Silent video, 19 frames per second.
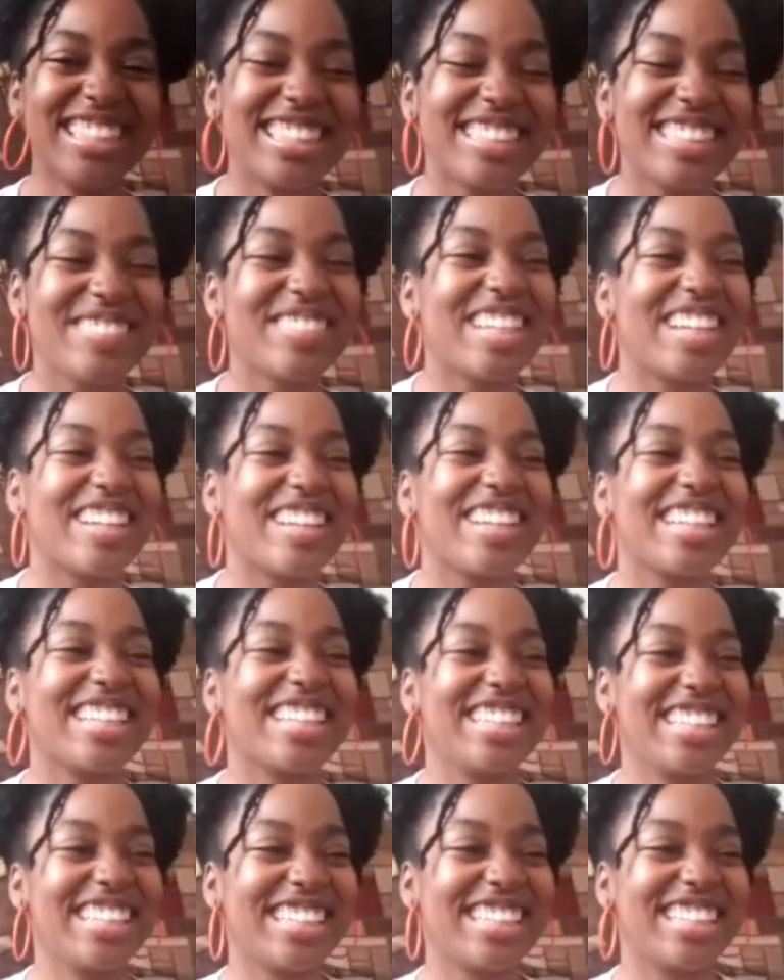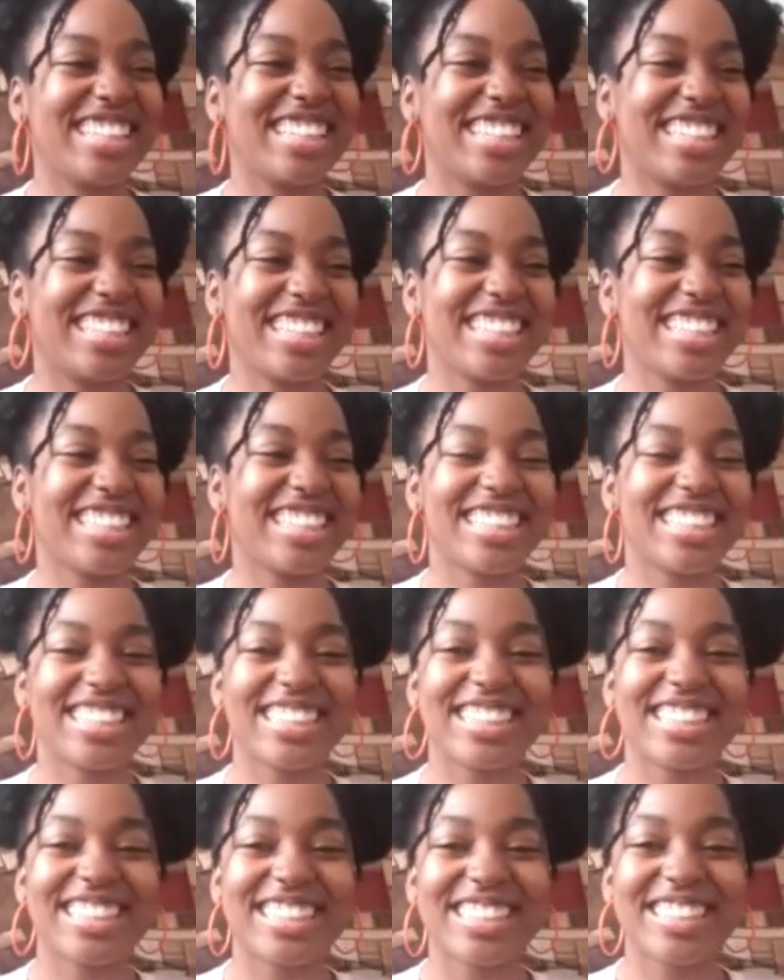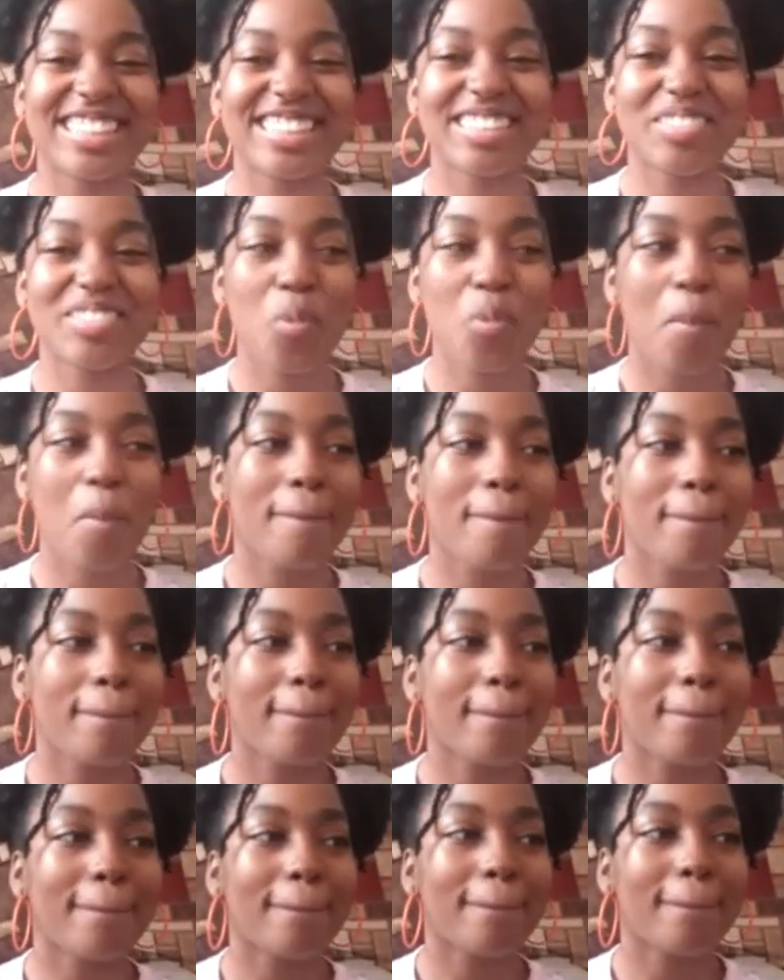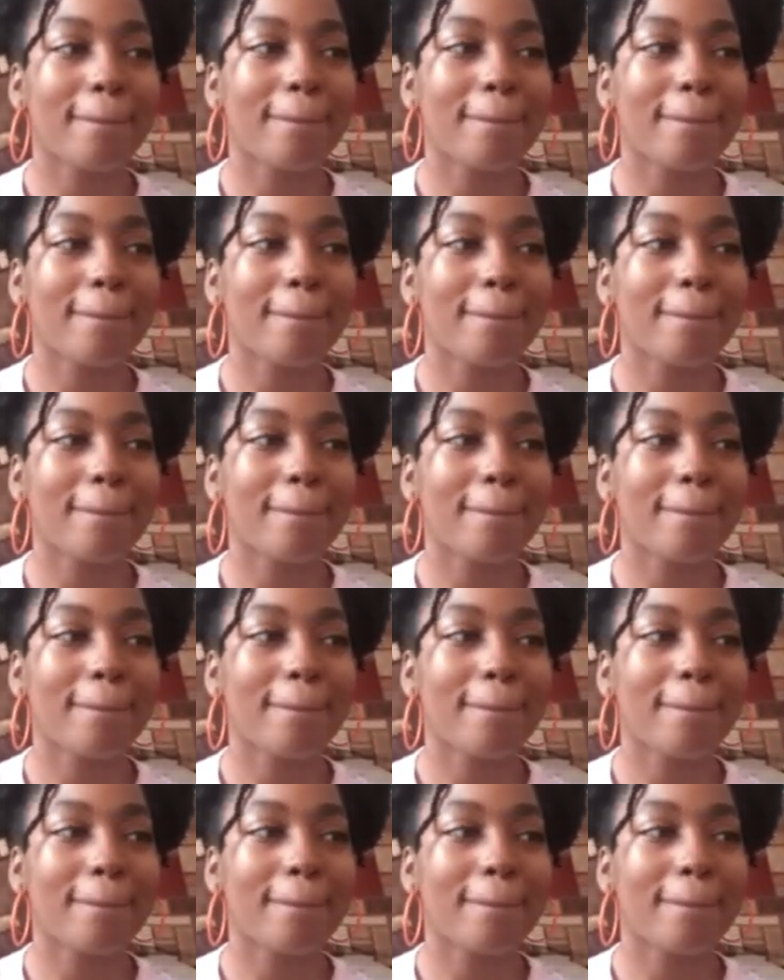This person isn't speaking.